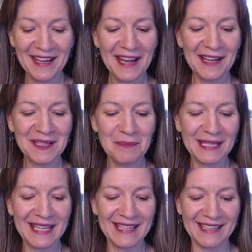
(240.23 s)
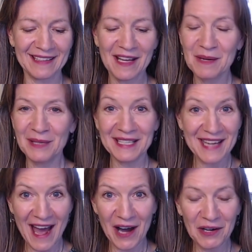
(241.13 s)
in the beginning, but
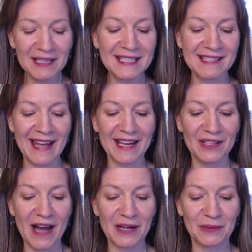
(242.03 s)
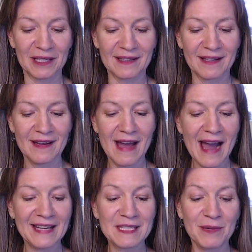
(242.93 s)
now it's like clockwork.
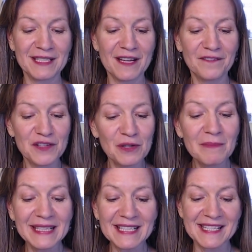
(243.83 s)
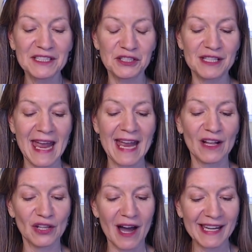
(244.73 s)
I spent a few minutes each day
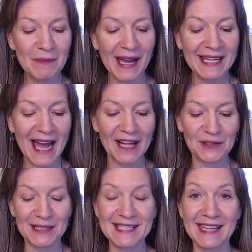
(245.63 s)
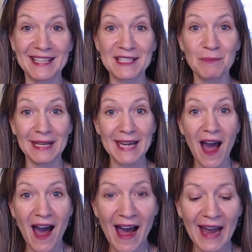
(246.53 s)
logging my calories. It has been
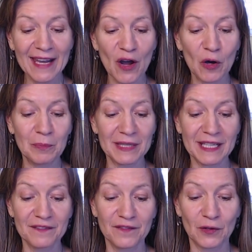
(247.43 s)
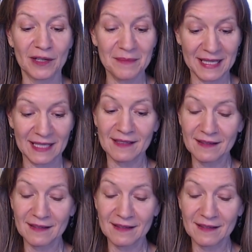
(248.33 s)
eye-opening for me.